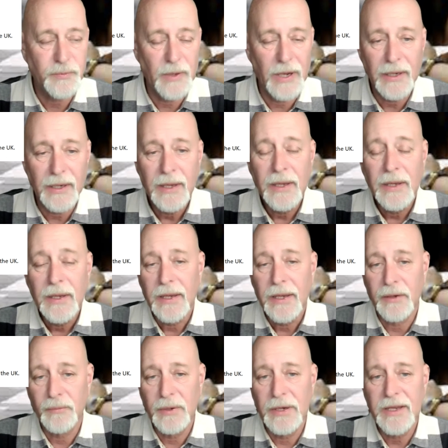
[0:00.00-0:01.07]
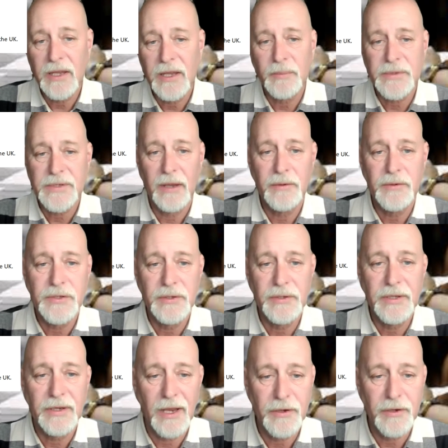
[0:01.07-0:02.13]
Well, it really comes down to
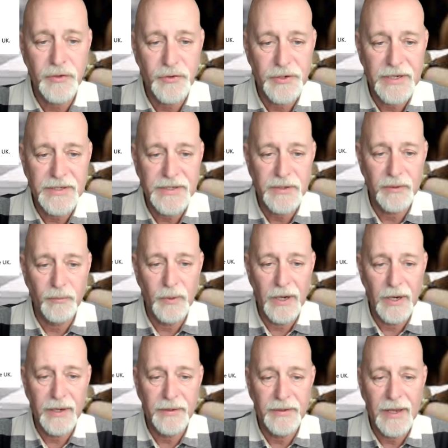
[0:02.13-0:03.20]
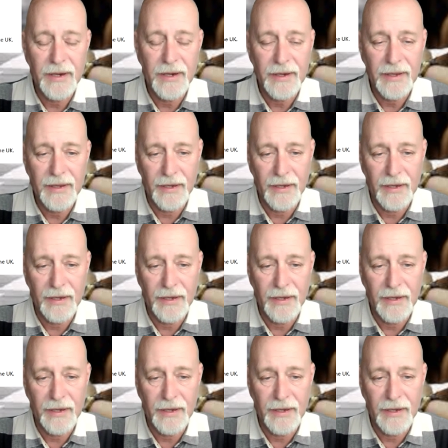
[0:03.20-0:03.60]
the countries where there